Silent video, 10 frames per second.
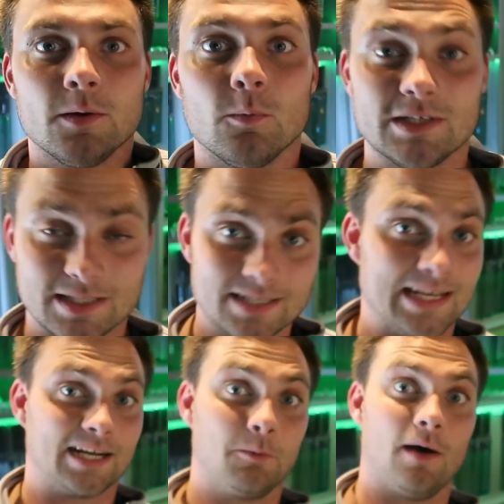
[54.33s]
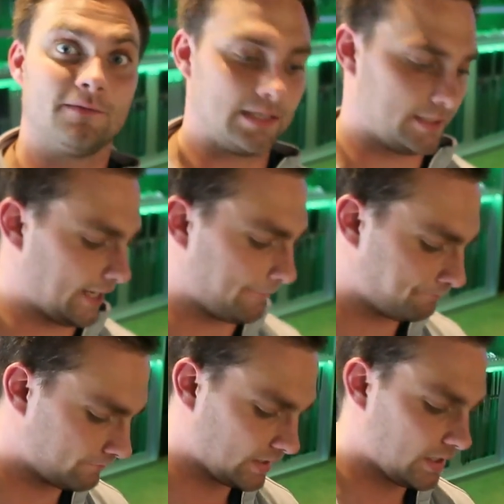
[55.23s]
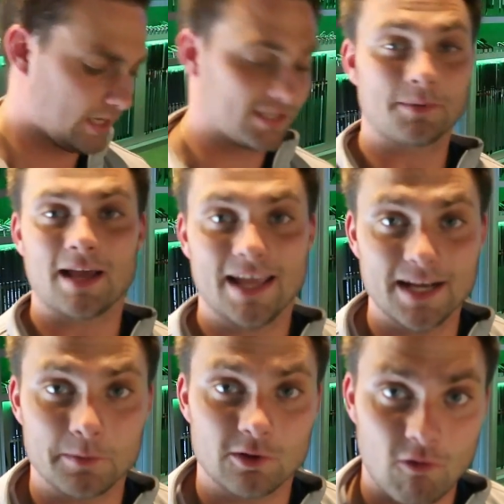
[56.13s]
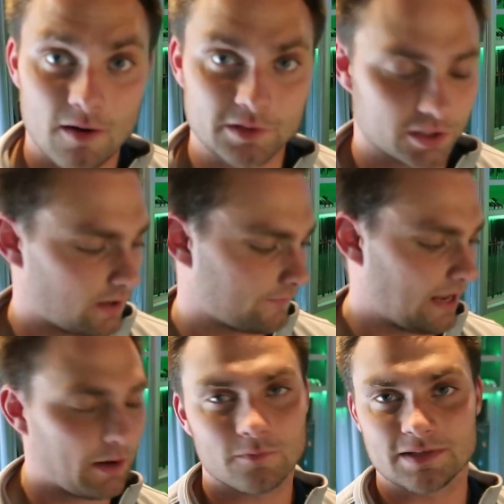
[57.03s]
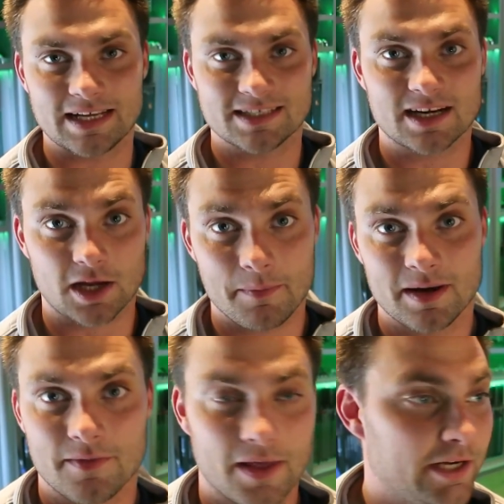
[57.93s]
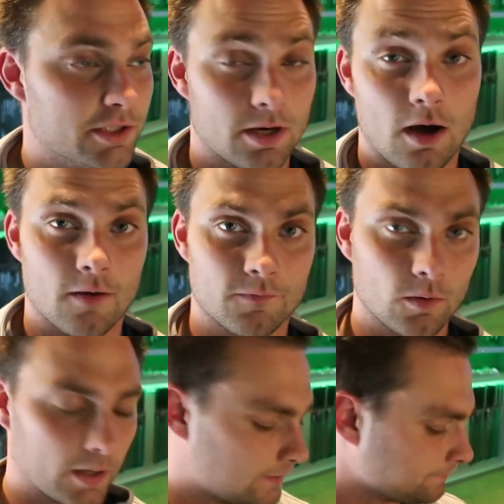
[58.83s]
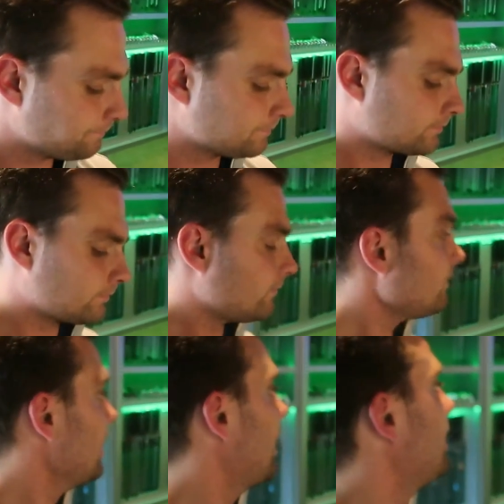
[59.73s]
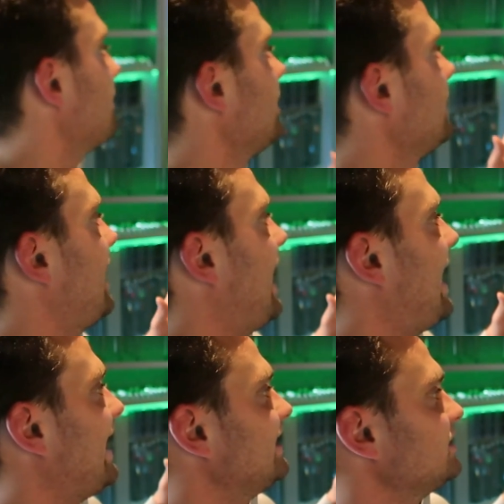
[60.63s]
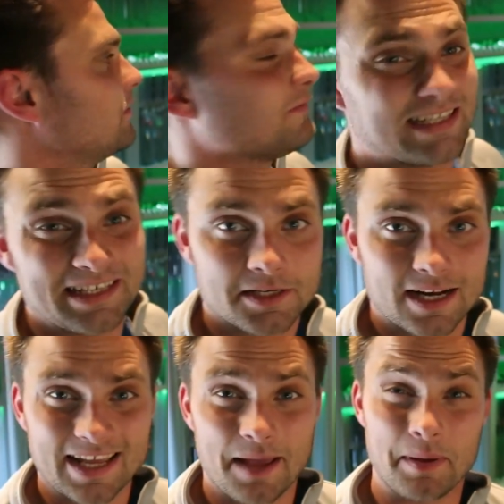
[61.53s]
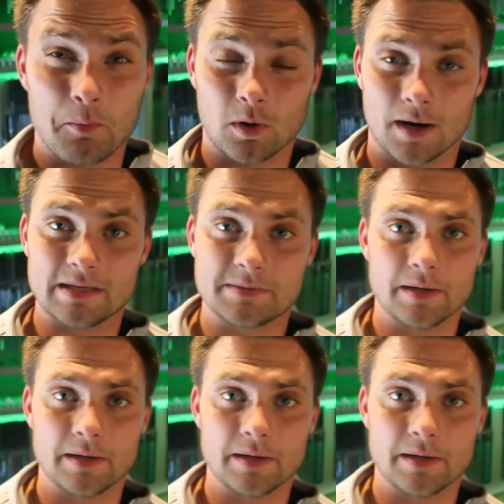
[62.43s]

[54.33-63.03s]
which is exactly what I've done today. So I'm going to hit it with a driver shaft and obviously it's going to be another inch and a half longer. Um, and obviously you're going to get a bit more clubhead